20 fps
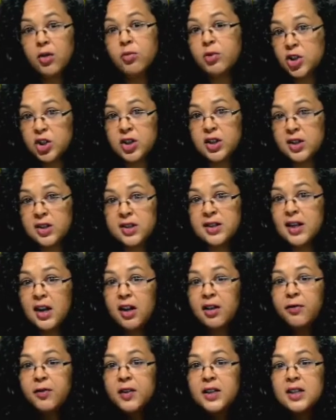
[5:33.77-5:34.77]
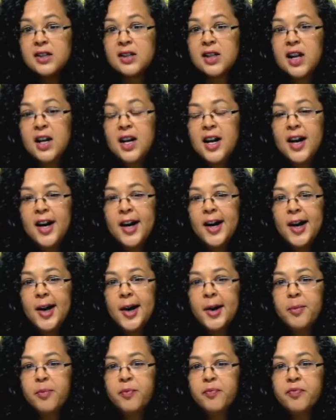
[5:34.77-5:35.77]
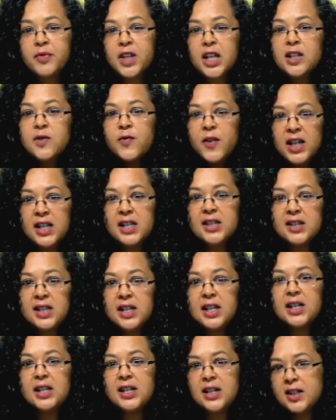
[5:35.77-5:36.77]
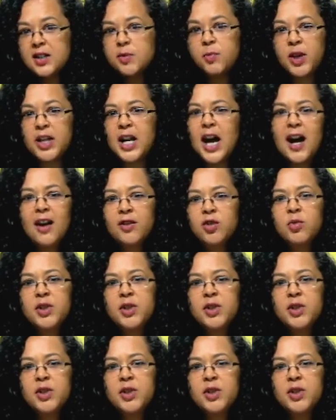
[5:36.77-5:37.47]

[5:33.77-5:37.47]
which in itself is very serious. But how do we